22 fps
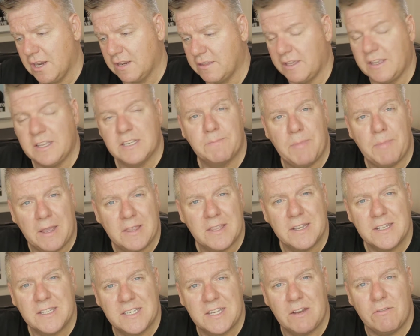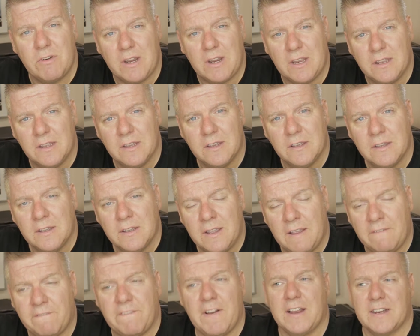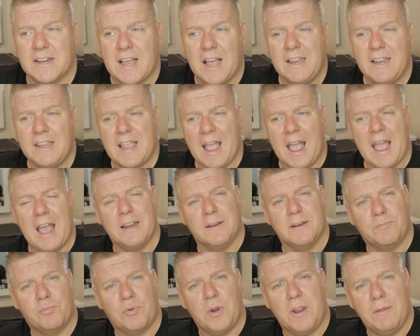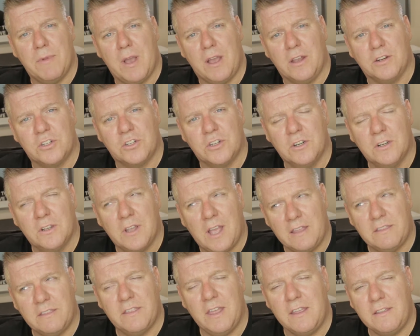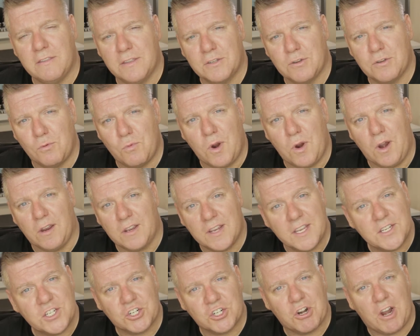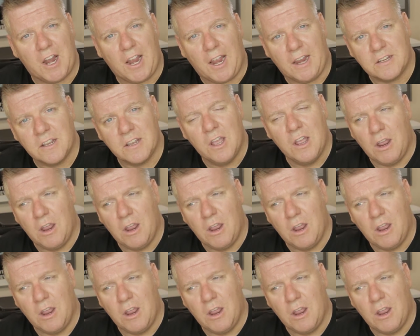I think it's better than Siri. In fact, I can pretty much. I think this will work. Let's try it.